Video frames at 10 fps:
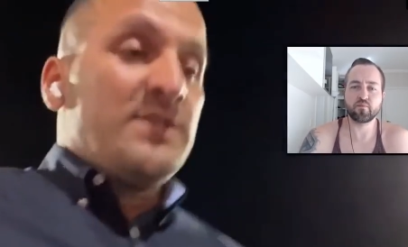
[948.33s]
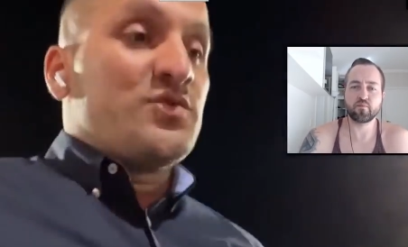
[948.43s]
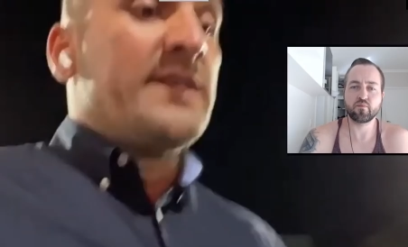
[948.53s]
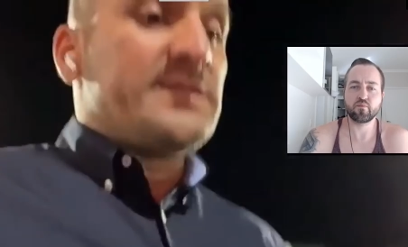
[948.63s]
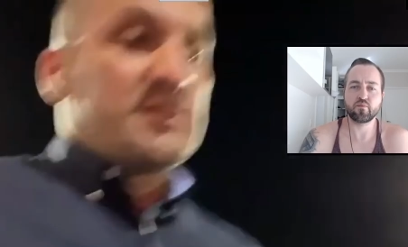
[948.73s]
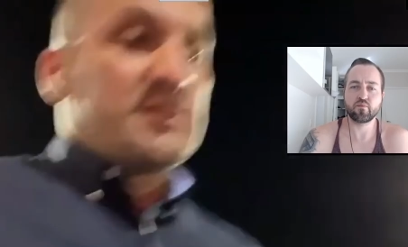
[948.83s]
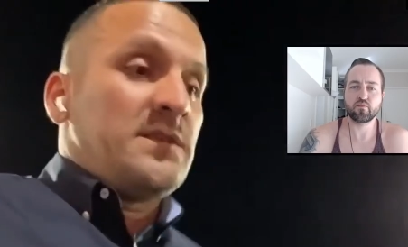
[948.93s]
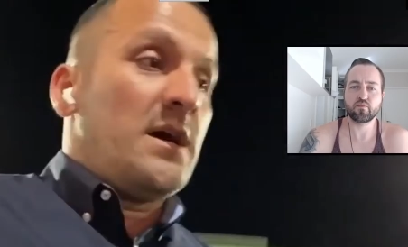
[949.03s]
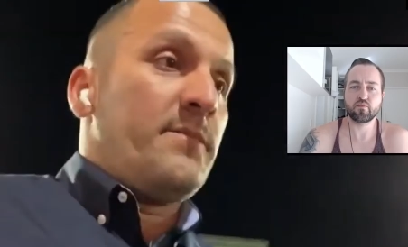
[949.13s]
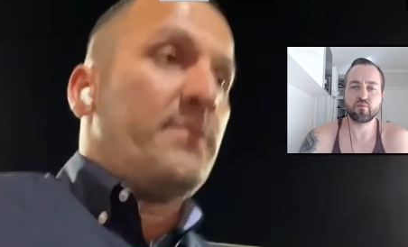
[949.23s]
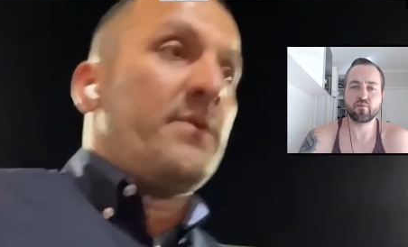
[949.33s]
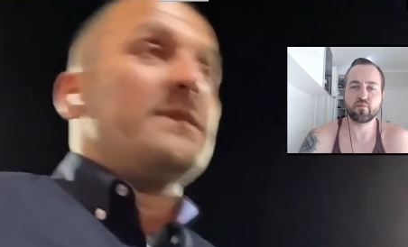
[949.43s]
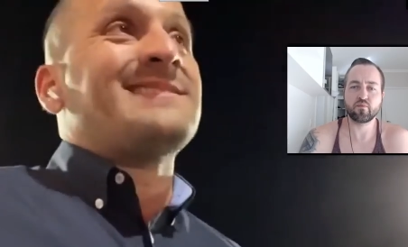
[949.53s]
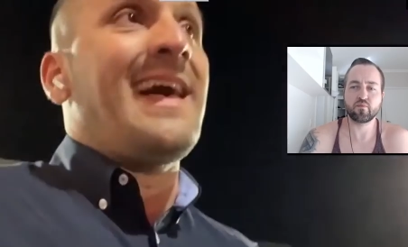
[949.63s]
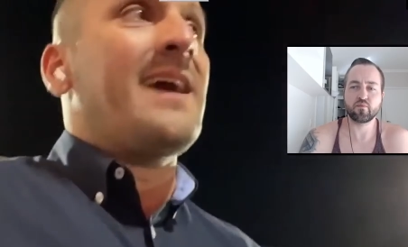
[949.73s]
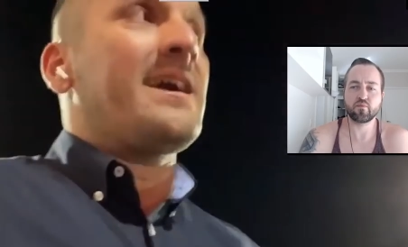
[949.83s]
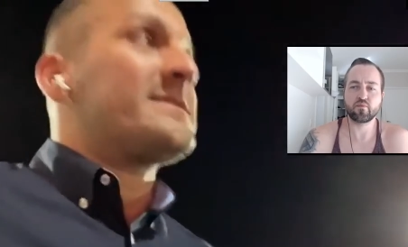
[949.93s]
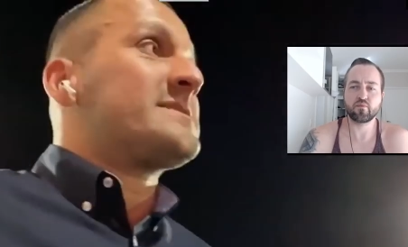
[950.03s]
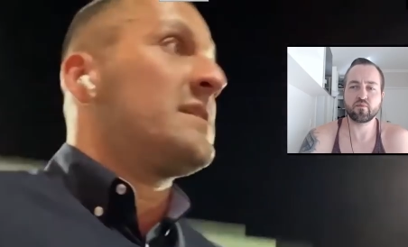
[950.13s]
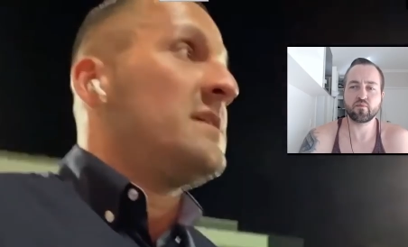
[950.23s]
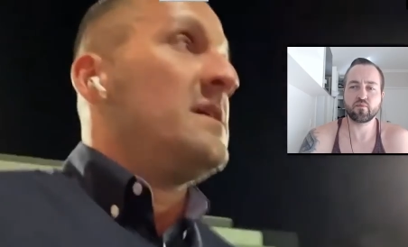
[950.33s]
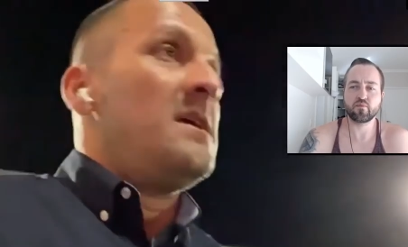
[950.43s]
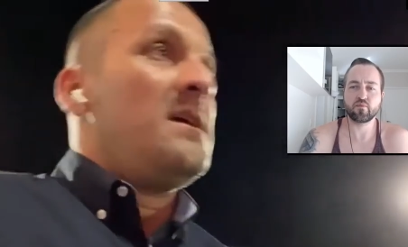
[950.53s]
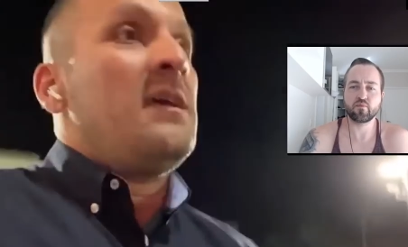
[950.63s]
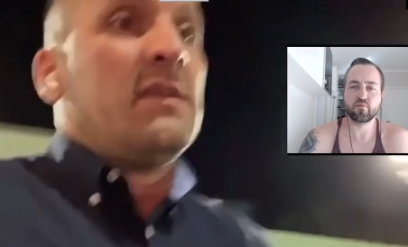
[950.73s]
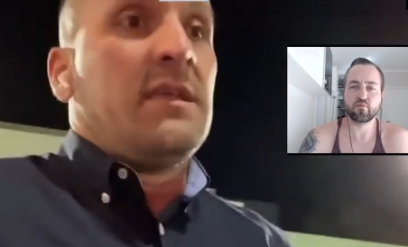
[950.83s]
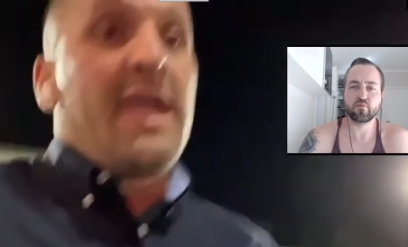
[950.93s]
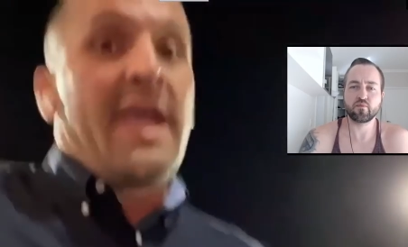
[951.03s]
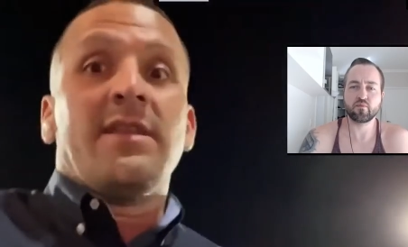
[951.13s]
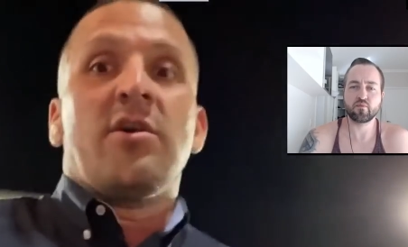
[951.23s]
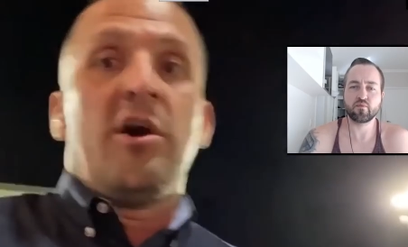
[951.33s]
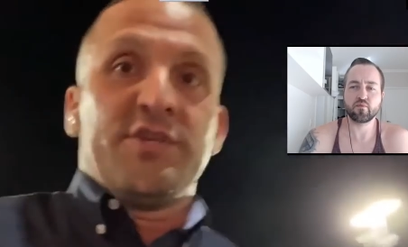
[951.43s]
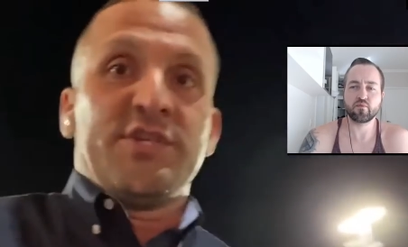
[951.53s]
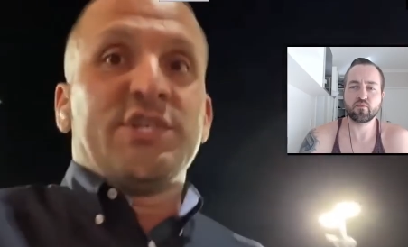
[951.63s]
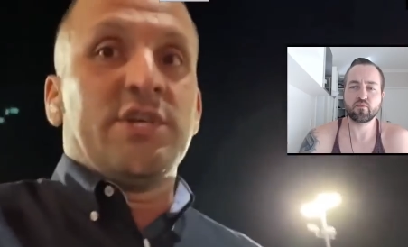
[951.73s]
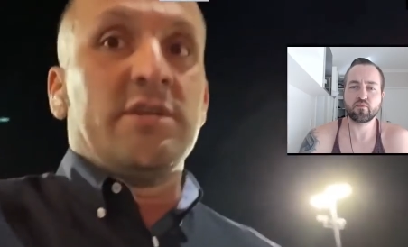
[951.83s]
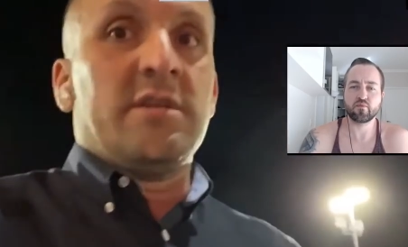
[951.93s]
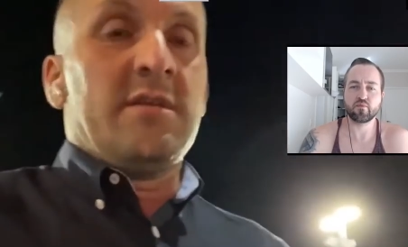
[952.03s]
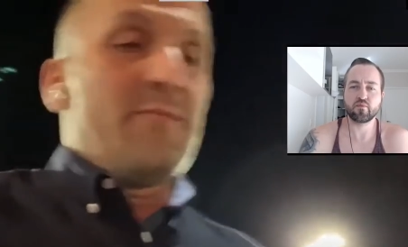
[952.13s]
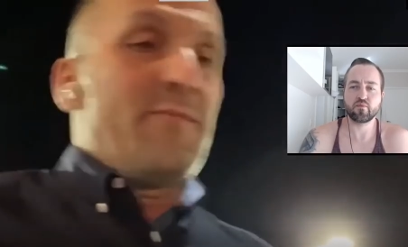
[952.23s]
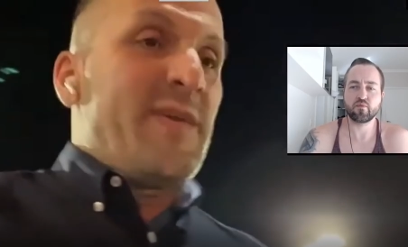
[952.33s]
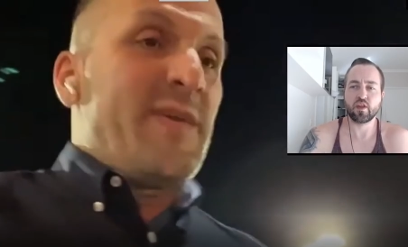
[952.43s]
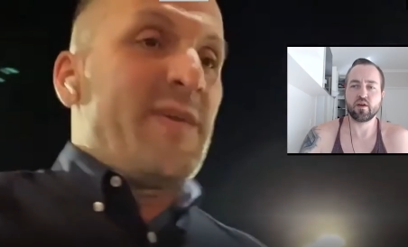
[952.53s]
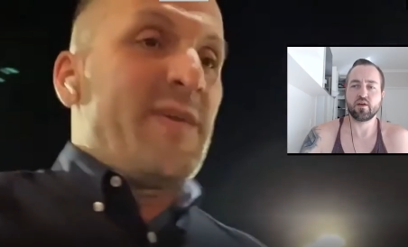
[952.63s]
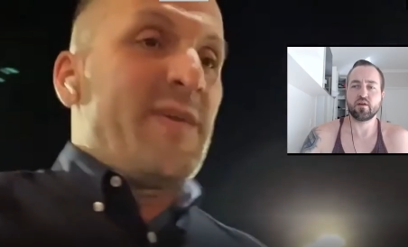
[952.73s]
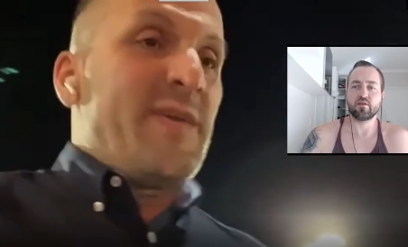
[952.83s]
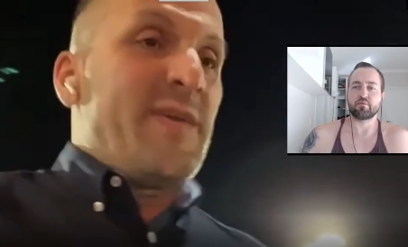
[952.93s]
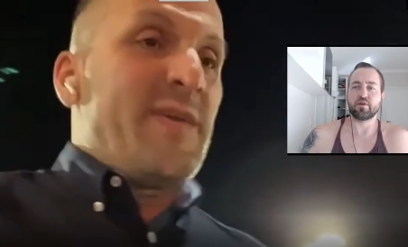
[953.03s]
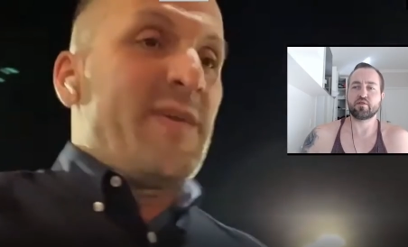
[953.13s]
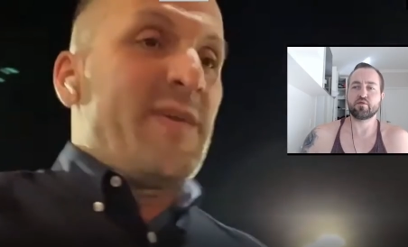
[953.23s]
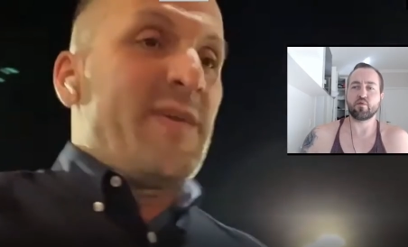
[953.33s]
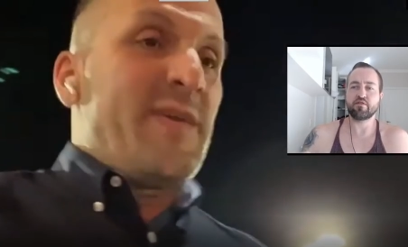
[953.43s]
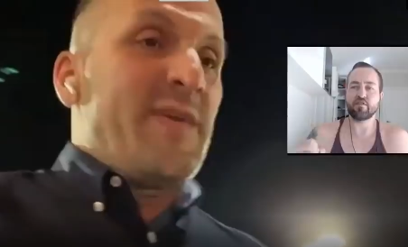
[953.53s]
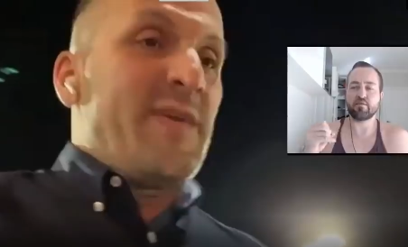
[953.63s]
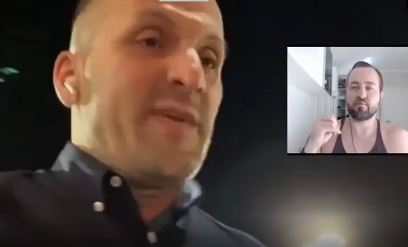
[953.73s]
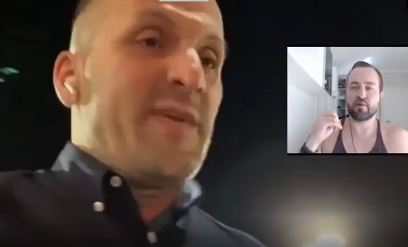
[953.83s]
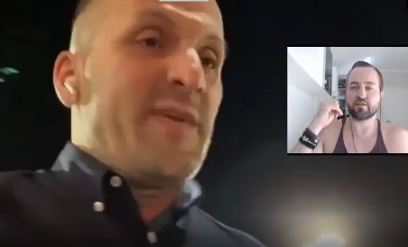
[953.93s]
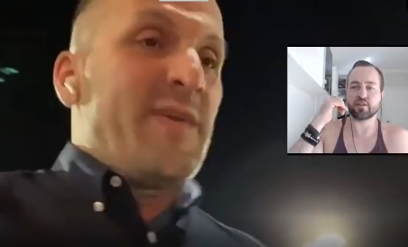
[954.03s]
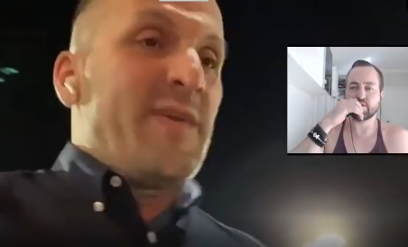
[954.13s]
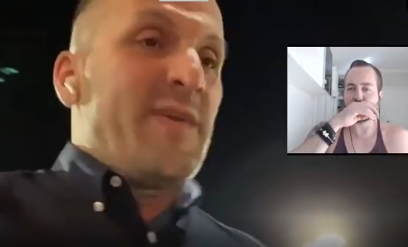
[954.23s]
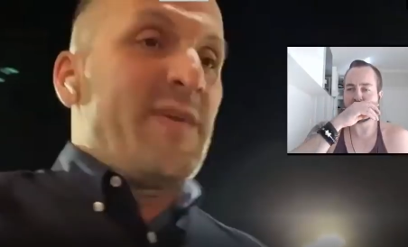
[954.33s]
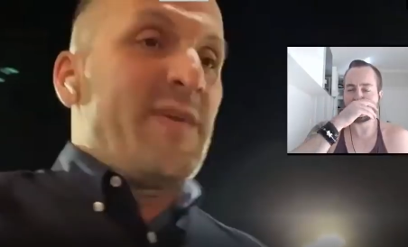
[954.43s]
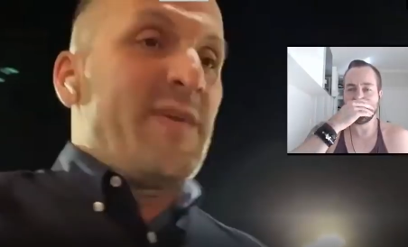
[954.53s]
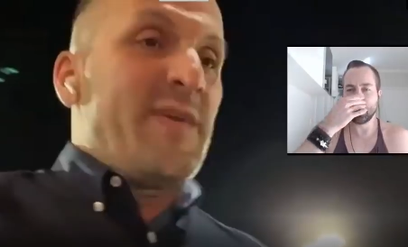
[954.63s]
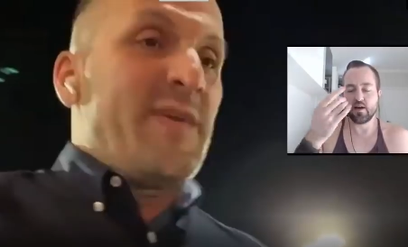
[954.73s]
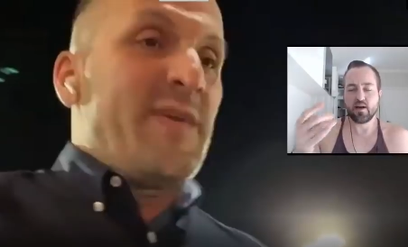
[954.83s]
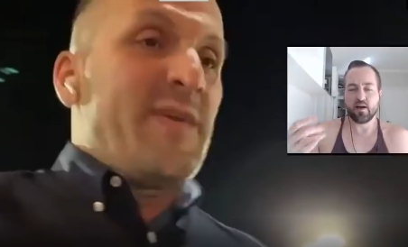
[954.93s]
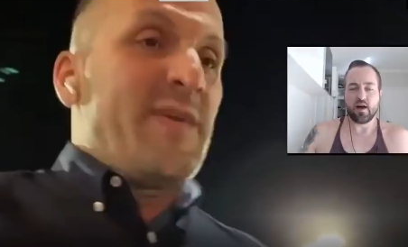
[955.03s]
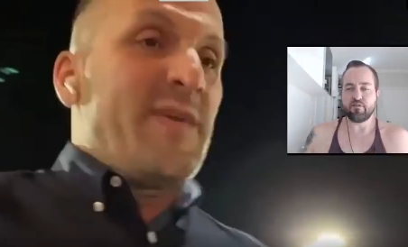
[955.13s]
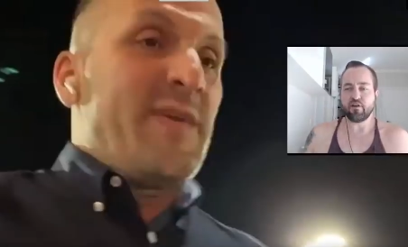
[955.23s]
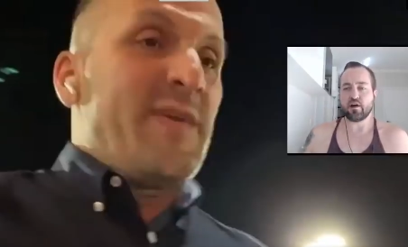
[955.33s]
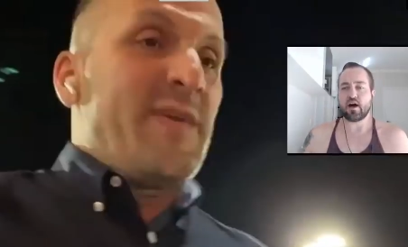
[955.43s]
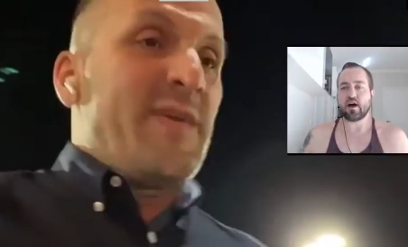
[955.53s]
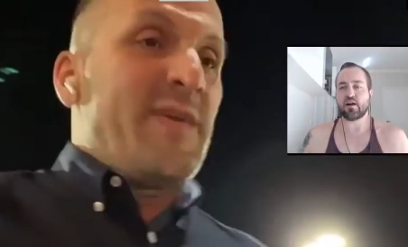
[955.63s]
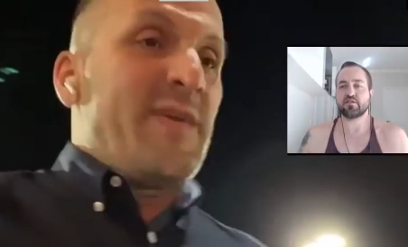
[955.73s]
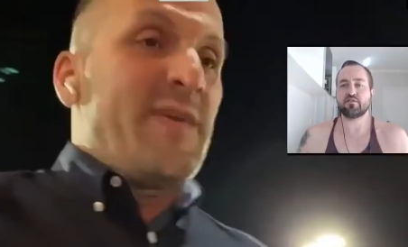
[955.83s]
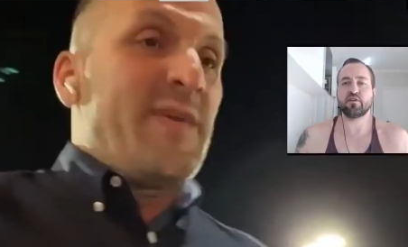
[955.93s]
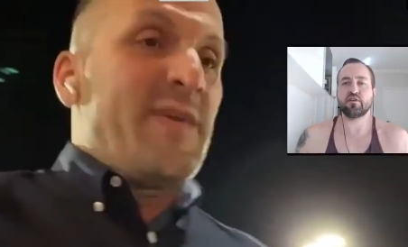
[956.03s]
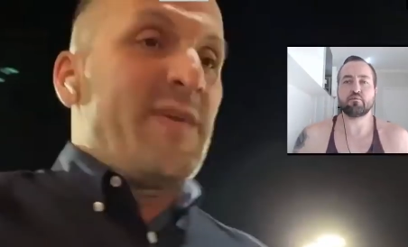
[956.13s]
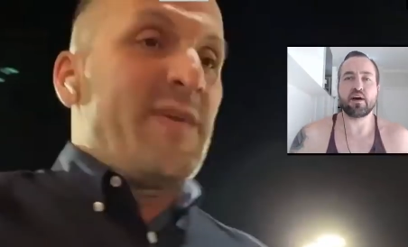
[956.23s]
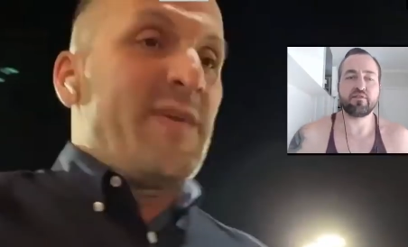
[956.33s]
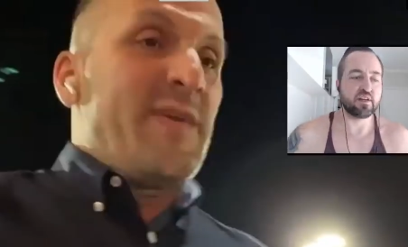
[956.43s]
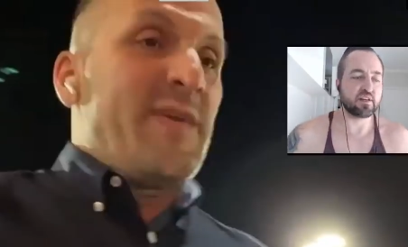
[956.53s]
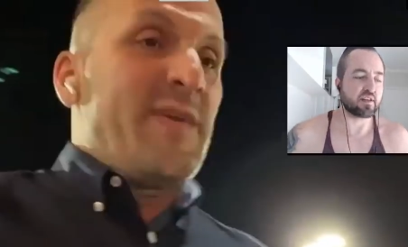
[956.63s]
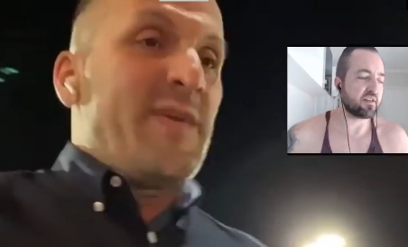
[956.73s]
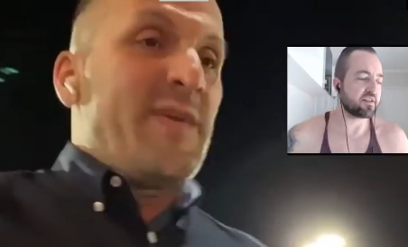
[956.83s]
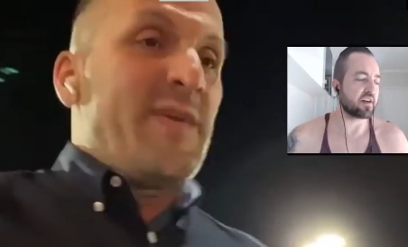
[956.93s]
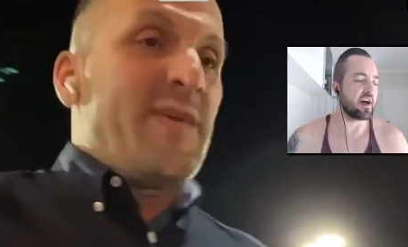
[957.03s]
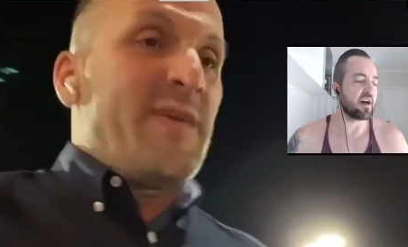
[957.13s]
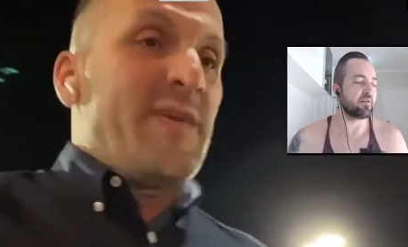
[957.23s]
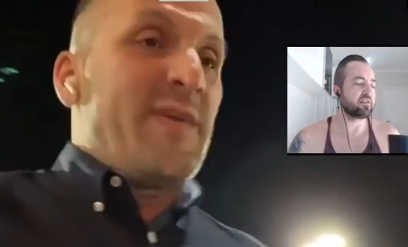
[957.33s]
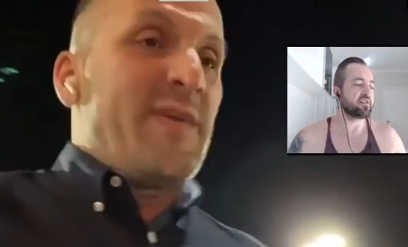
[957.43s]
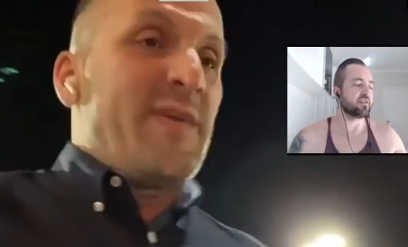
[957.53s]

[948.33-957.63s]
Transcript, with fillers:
Speaker 1: dress up, slacks, and collar shirt.
Speaker 2: Took me 25 minutes to get dressed. I feel I honestly feel bad for that, this guy. I mean, it's